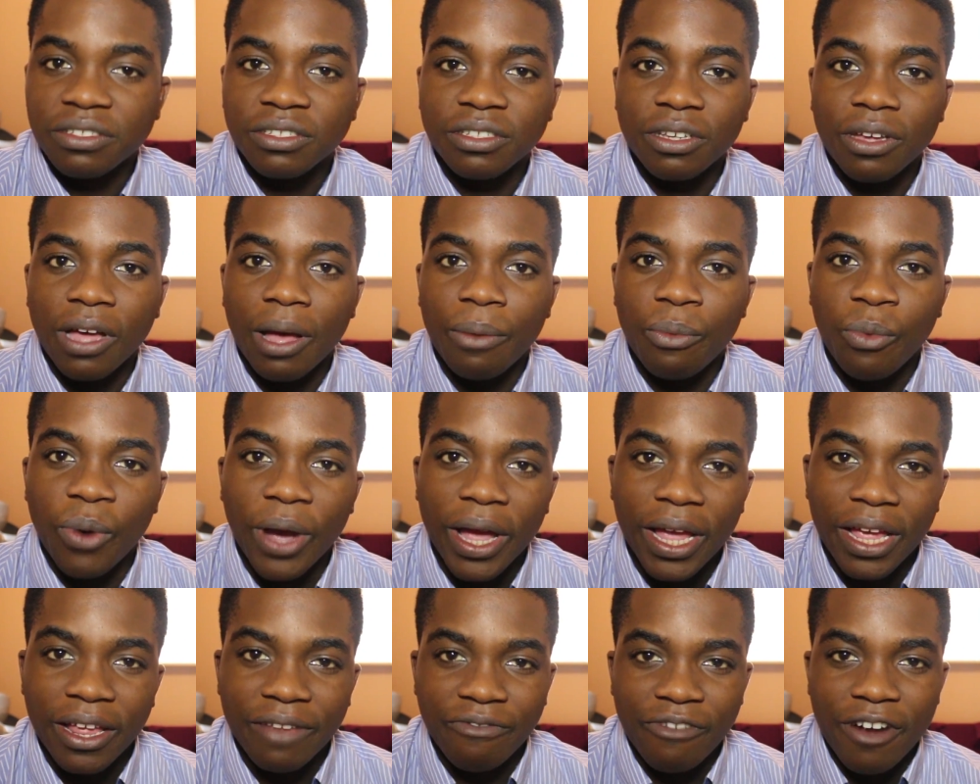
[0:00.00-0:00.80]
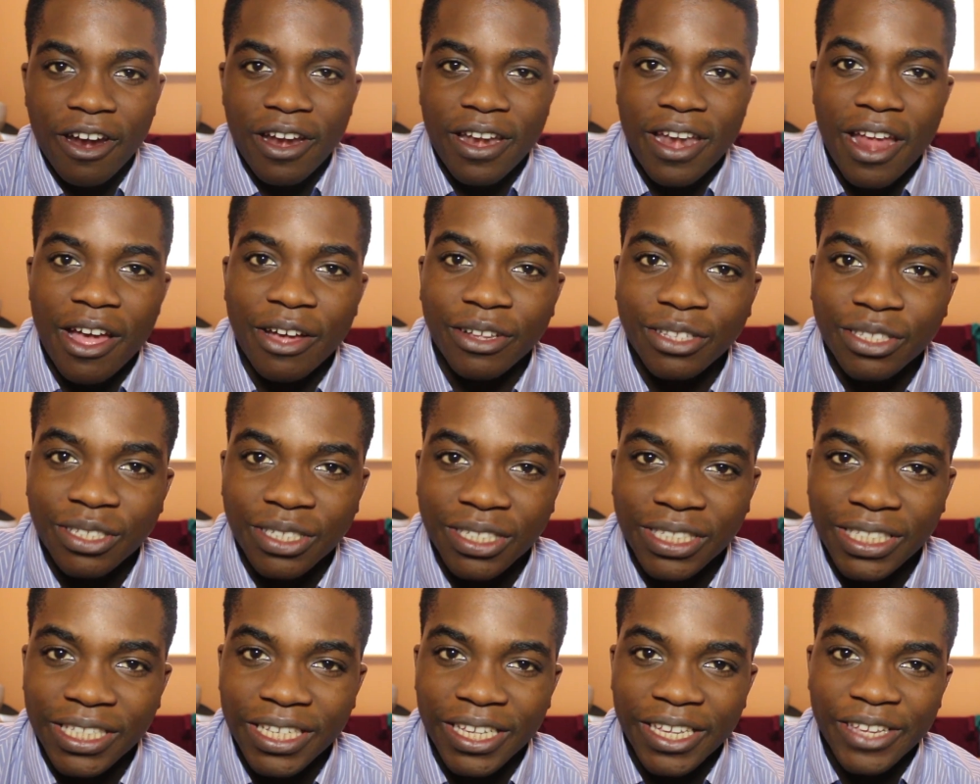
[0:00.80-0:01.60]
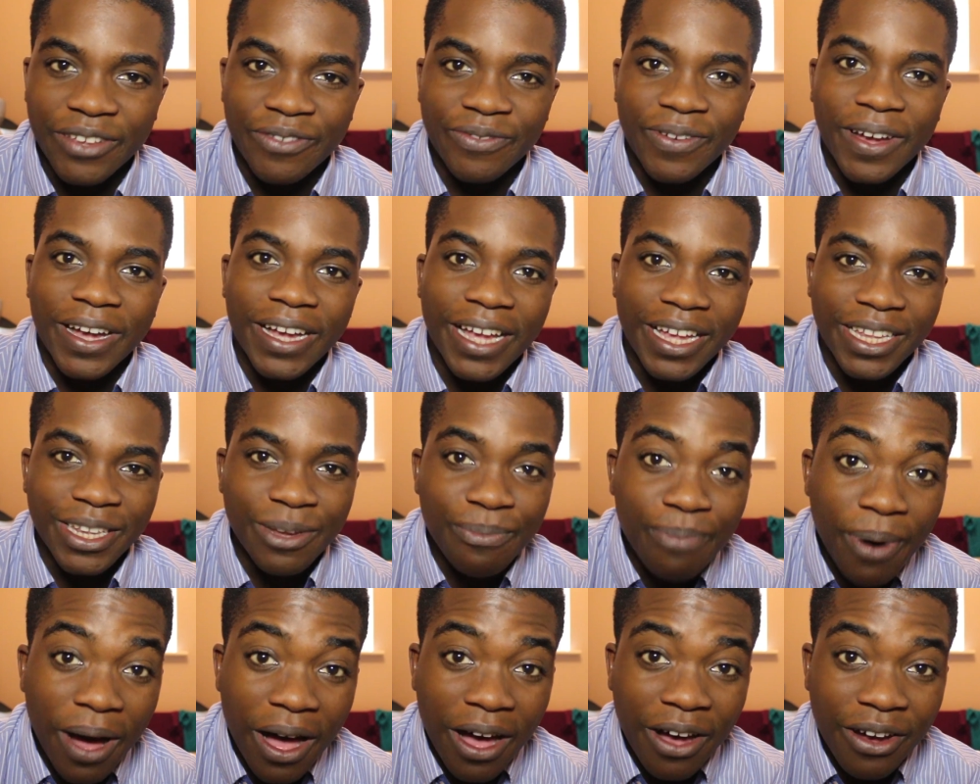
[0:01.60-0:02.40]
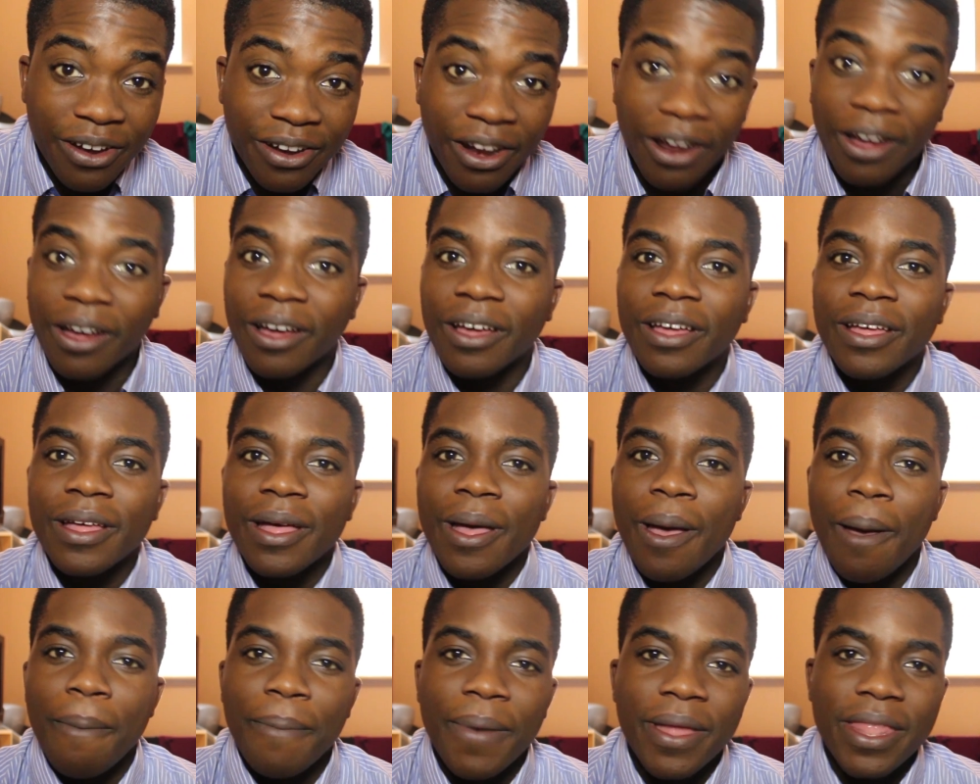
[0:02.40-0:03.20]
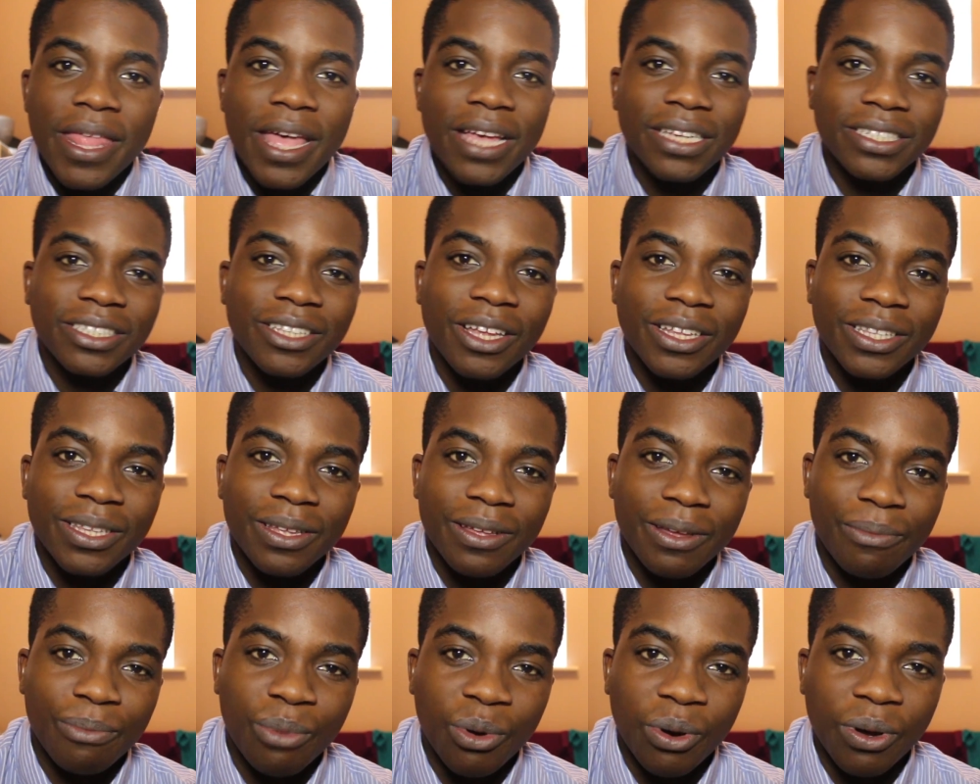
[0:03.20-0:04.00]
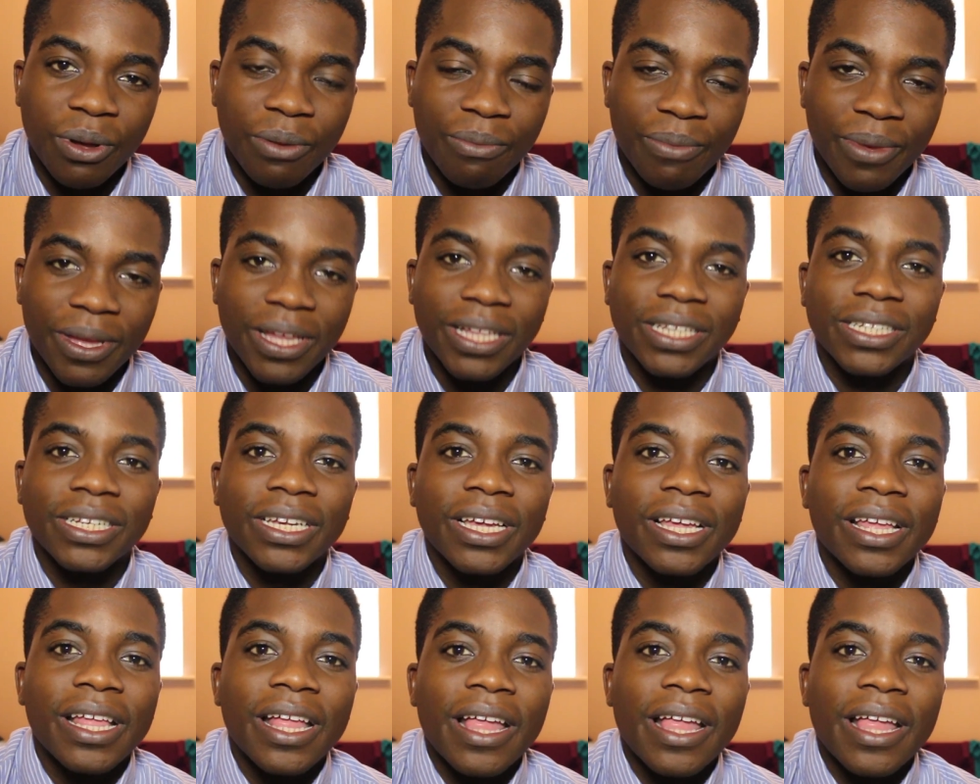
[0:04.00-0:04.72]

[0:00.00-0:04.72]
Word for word: So I'm waiting right now to see if I get the part or not. But that's not the important bit.